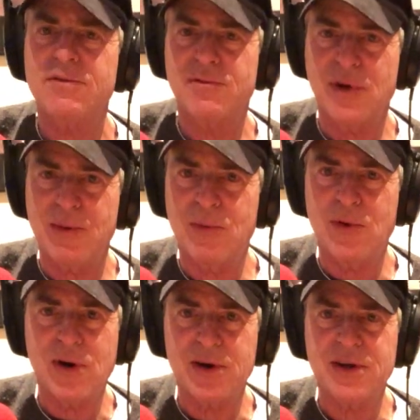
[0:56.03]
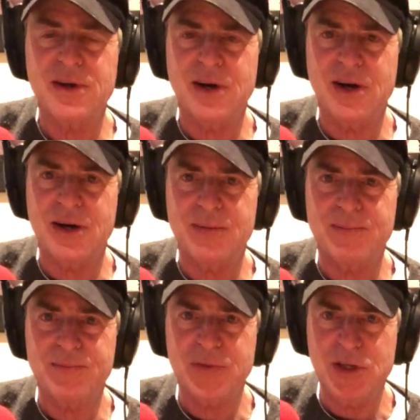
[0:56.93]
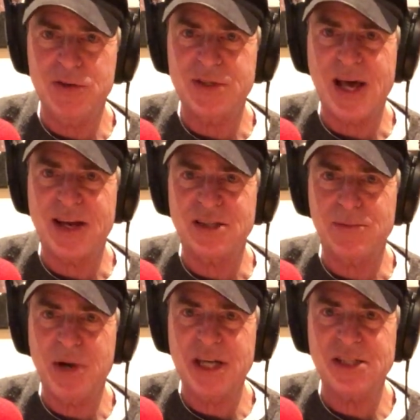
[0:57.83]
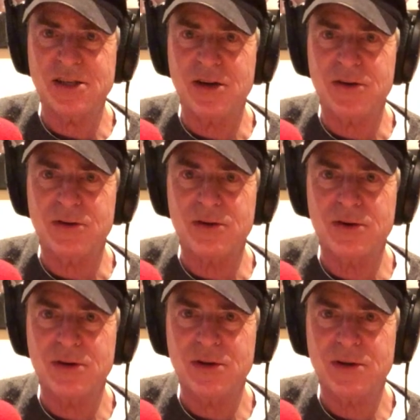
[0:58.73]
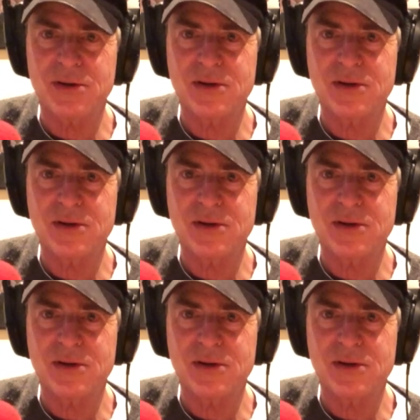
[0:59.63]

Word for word: fretboard, um, use that as a bass note